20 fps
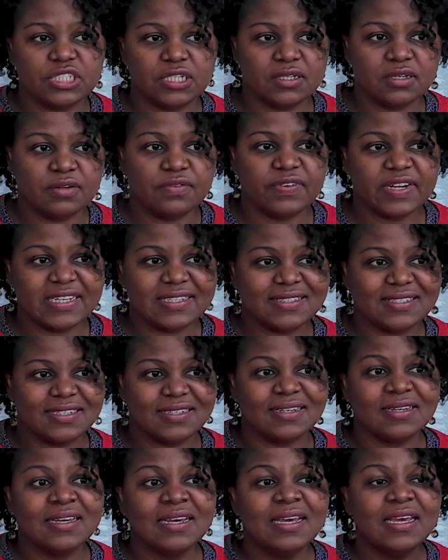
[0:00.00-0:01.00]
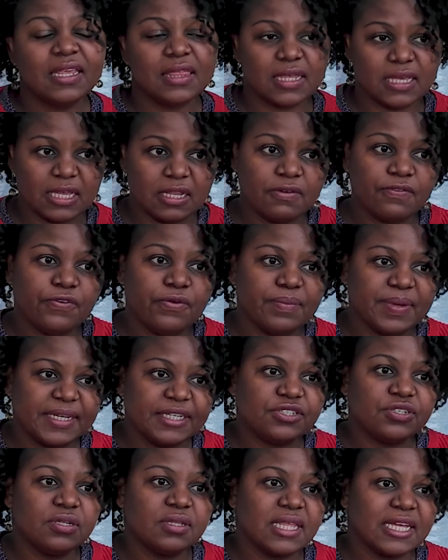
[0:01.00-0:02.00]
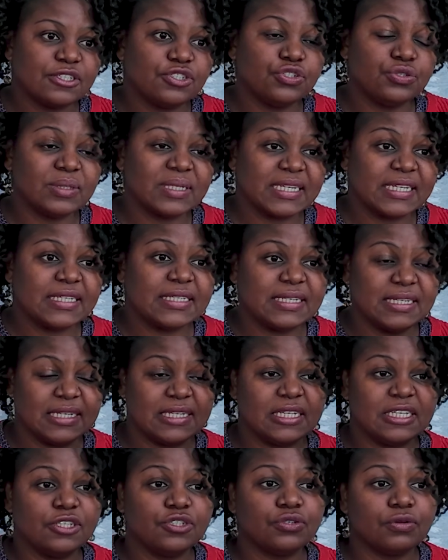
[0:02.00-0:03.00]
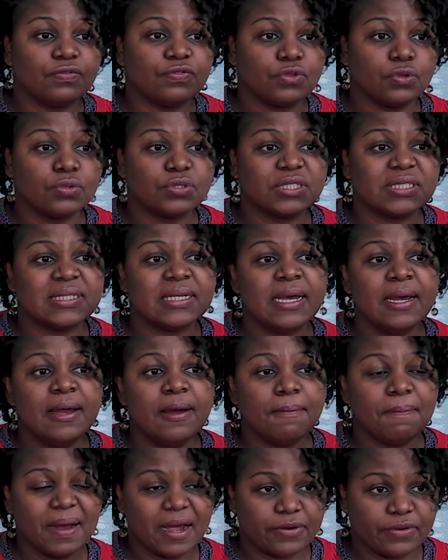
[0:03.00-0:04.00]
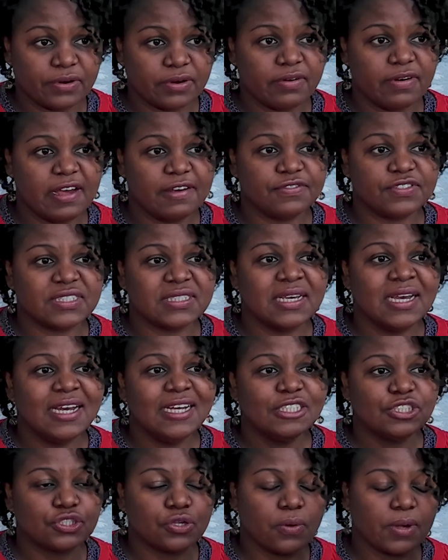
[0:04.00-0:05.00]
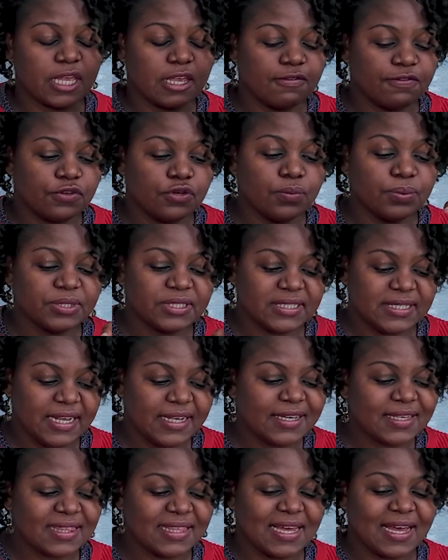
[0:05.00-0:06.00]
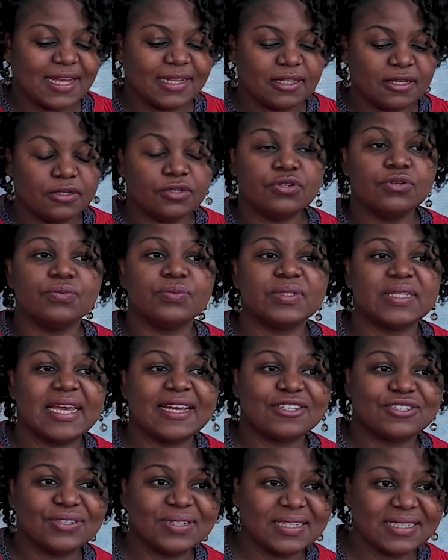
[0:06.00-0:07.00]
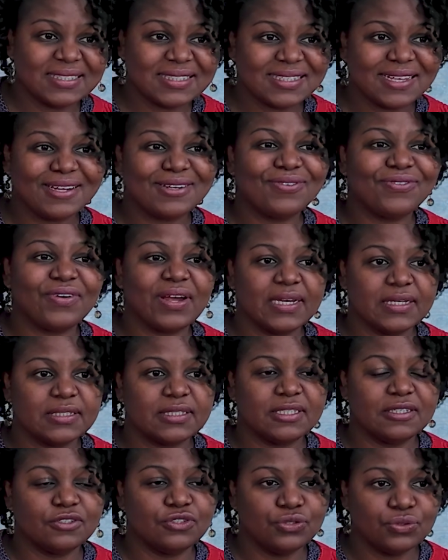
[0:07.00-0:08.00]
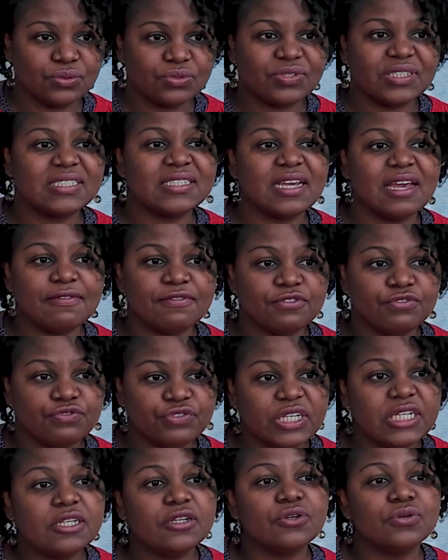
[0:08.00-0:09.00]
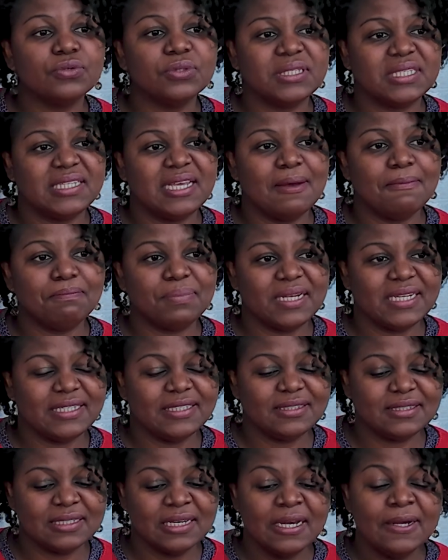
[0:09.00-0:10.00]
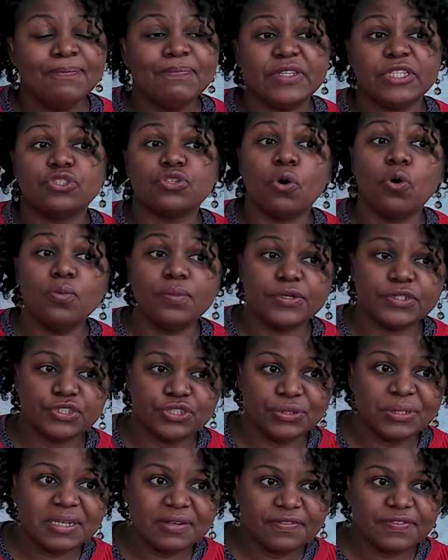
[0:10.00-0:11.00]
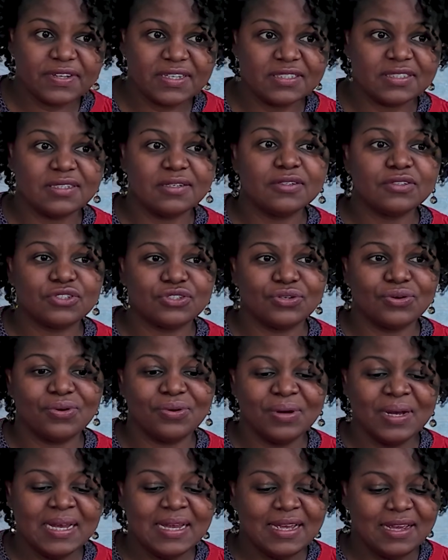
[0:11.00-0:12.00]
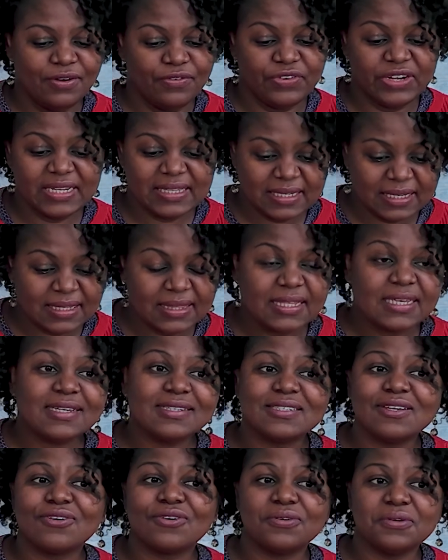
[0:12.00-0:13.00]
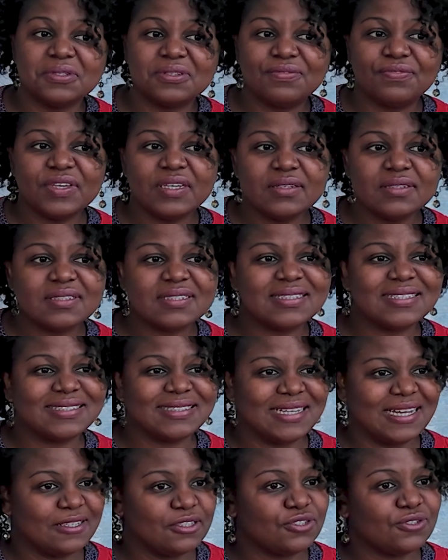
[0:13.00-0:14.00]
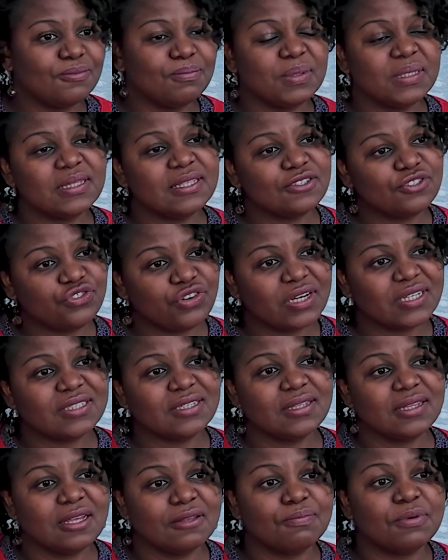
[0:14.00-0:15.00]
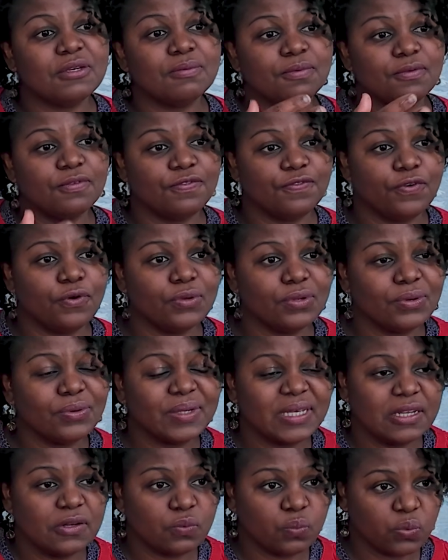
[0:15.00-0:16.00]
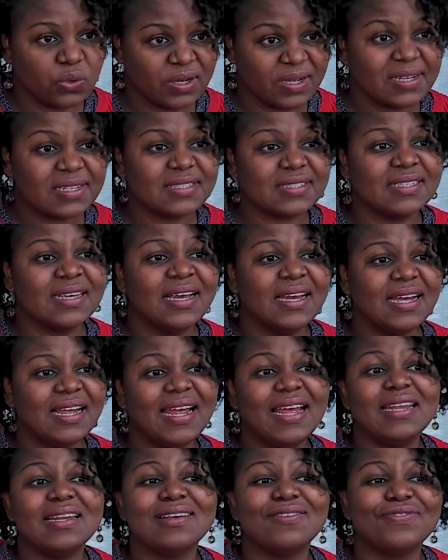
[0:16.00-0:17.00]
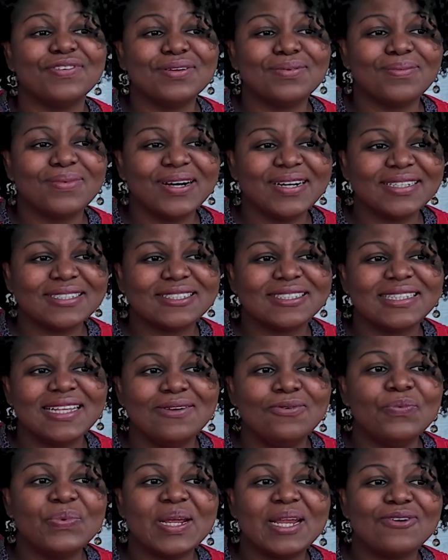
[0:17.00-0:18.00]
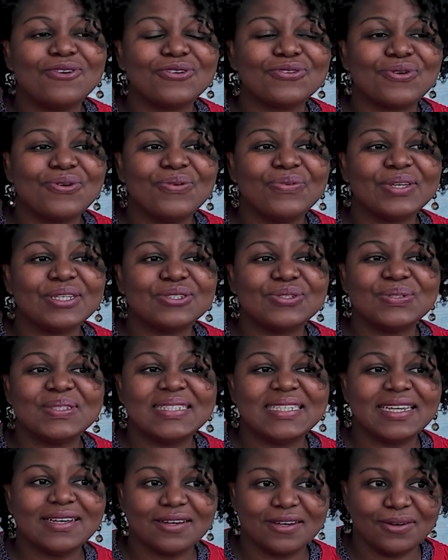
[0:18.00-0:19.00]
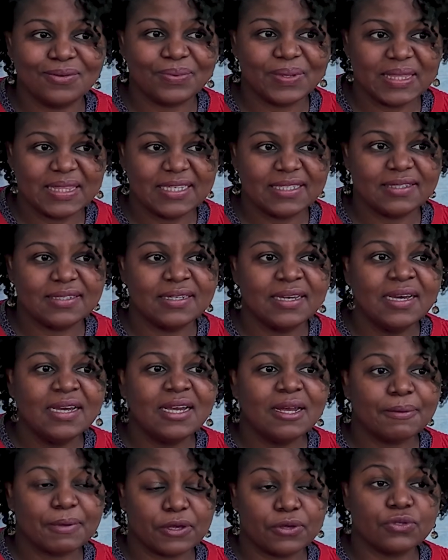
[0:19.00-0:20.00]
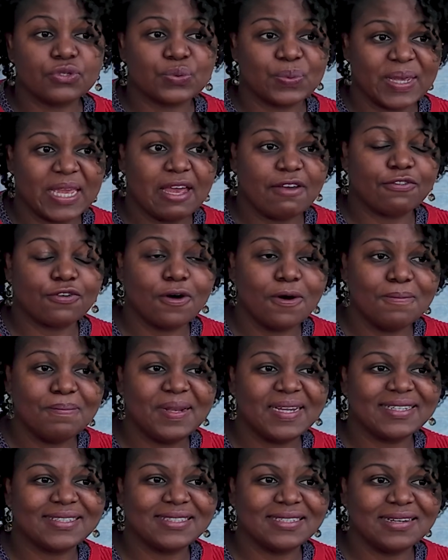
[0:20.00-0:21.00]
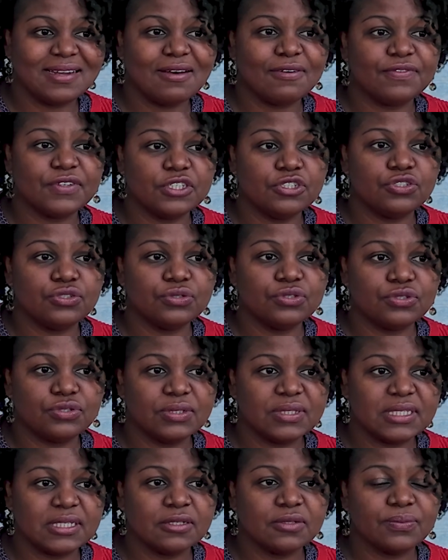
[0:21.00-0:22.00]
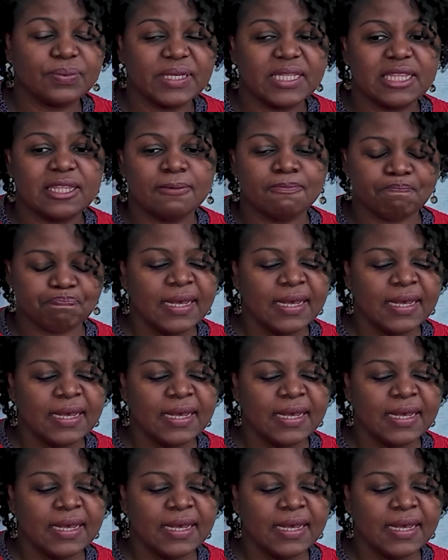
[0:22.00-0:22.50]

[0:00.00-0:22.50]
generating the information that you need in each of those paragraphs. So if you will take that and you will actually start writing, you already have a really good template. It's almost universal. So reading things across fields, this tends to be the structure that people follow. It works. And if it works, then we're not going to tinker with it because we have complex enough issues to deal with.